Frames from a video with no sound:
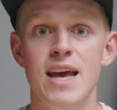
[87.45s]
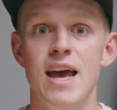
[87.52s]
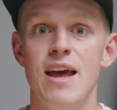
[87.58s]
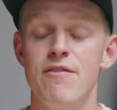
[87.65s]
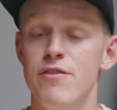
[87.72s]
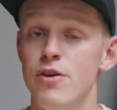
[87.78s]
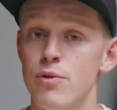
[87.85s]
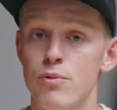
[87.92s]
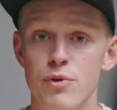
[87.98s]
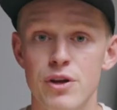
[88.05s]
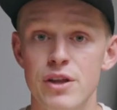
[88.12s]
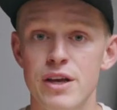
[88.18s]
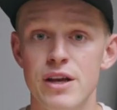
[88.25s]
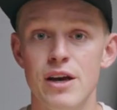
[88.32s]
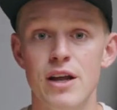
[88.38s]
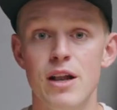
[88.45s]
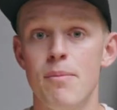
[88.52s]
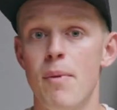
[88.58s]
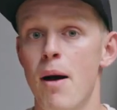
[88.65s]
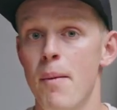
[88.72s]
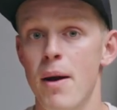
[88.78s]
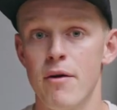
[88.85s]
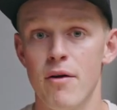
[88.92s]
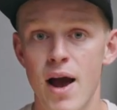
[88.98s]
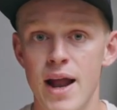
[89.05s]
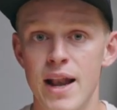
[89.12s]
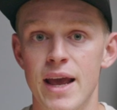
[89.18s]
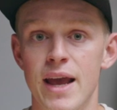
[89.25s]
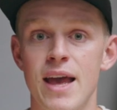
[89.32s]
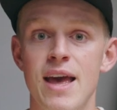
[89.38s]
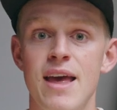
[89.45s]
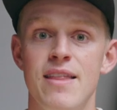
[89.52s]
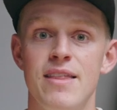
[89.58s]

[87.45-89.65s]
and feel really good about my riding.